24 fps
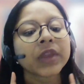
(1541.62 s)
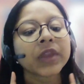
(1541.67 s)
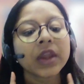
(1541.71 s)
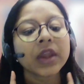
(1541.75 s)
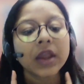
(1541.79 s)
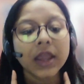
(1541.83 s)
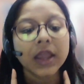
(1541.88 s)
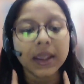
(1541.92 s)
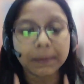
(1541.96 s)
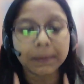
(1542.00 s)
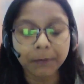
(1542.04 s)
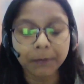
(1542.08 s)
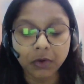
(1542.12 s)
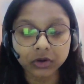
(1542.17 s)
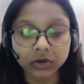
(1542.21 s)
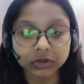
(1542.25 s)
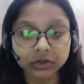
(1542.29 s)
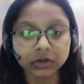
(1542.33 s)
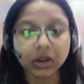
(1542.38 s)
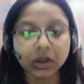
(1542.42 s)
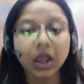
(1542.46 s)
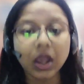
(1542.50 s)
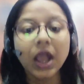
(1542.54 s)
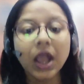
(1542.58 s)
important
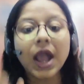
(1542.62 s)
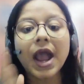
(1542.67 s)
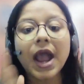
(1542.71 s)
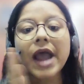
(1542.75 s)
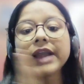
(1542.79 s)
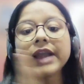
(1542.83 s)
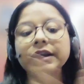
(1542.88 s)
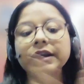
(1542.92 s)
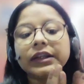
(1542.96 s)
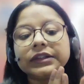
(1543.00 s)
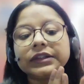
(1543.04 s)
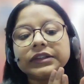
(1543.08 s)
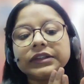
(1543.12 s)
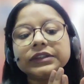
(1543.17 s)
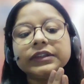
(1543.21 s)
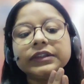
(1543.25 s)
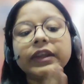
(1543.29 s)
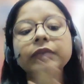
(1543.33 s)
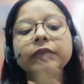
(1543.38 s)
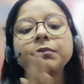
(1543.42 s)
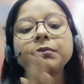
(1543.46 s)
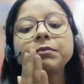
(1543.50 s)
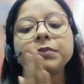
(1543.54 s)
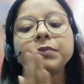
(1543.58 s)
another
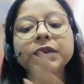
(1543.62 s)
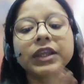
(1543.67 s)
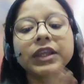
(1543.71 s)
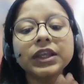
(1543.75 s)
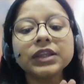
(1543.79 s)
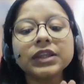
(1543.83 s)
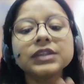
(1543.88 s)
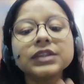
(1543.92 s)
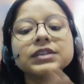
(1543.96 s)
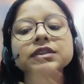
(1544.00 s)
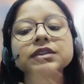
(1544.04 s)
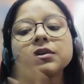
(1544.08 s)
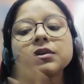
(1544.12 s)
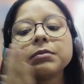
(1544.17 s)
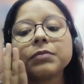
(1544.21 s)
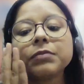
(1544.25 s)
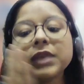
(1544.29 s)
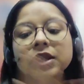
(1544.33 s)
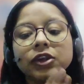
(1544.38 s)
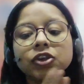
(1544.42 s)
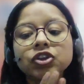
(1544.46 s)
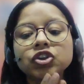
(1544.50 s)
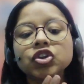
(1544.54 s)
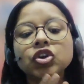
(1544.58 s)
thing please
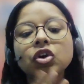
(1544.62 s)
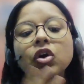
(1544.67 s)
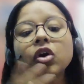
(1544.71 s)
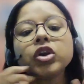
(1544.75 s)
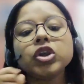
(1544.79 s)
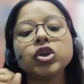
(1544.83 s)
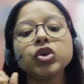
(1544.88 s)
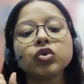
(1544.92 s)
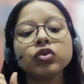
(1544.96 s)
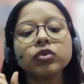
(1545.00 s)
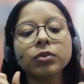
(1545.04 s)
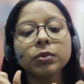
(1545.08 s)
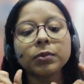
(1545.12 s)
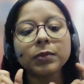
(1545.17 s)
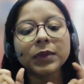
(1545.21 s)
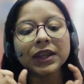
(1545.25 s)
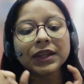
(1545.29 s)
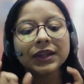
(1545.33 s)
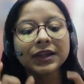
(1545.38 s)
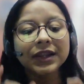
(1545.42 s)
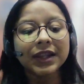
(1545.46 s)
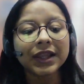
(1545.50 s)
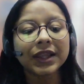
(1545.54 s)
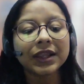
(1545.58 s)
make sure you
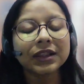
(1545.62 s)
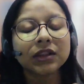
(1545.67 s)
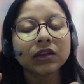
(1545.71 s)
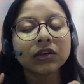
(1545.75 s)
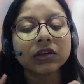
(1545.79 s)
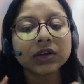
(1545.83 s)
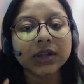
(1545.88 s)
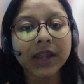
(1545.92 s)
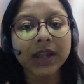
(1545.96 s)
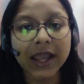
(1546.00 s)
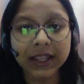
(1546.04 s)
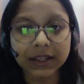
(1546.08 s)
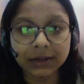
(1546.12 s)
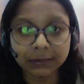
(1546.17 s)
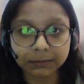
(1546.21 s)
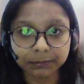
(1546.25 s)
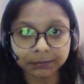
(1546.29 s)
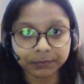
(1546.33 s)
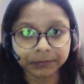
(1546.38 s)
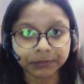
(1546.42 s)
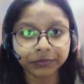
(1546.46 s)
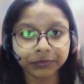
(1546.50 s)
maintain the time